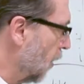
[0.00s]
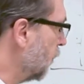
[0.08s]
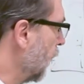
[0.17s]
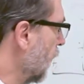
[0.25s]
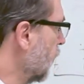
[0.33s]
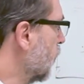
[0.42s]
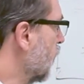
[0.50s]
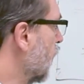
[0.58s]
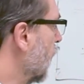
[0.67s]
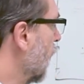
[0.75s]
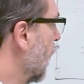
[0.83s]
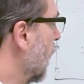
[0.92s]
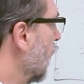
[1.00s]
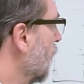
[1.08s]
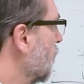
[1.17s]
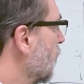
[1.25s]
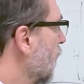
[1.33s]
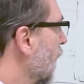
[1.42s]
function
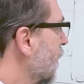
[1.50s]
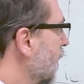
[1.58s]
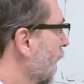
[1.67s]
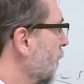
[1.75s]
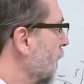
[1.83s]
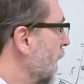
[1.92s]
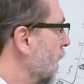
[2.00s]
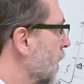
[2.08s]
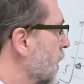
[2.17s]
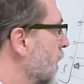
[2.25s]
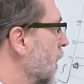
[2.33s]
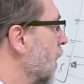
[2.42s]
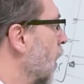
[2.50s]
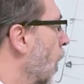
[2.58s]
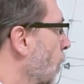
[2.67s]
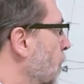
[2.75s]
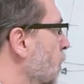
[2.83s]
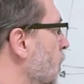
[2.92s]
exactly the
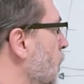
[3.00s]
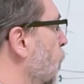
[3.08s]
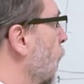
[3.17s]
opposite